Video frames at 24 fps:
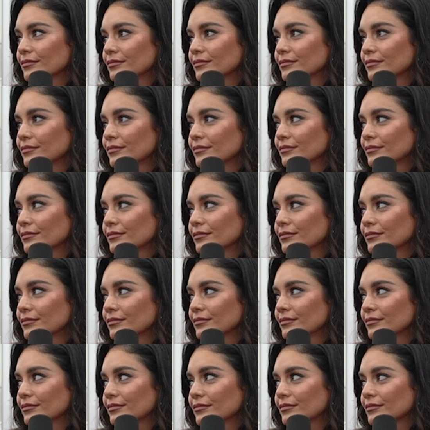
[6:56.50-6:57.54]

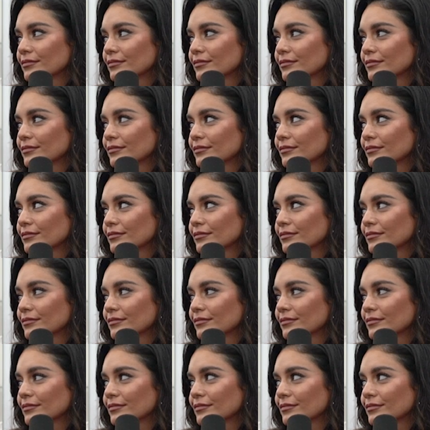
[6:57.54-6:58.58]

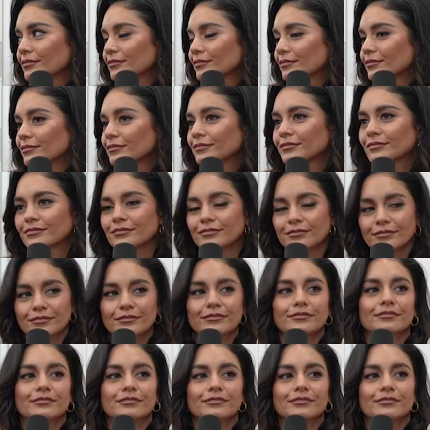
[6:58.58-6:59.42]
(not speaking)